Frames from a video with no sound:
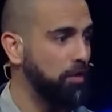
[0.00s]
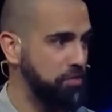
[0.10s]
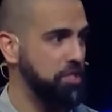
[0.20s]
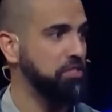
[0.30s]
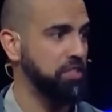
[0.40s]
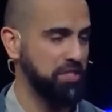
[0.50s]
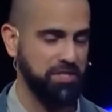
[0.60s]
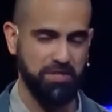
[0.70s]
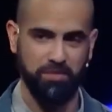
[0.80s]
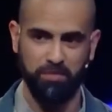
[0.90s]

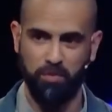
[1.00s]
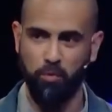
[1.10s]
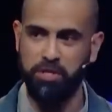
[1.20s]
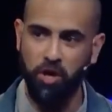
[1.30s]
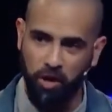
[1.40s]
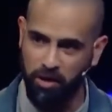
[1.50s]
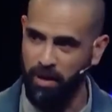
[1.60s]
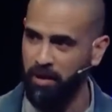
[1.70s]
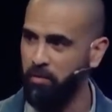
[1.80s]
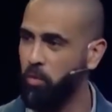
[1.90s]
Jesus when we talk
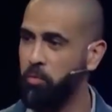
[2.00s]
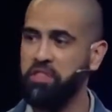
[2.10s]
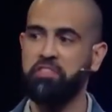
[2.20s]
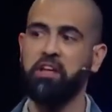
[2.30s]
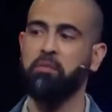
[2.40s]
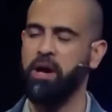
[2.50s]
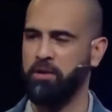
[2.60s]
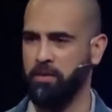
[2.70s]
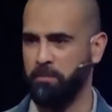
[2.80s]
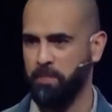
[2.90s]
about him, when we think about him.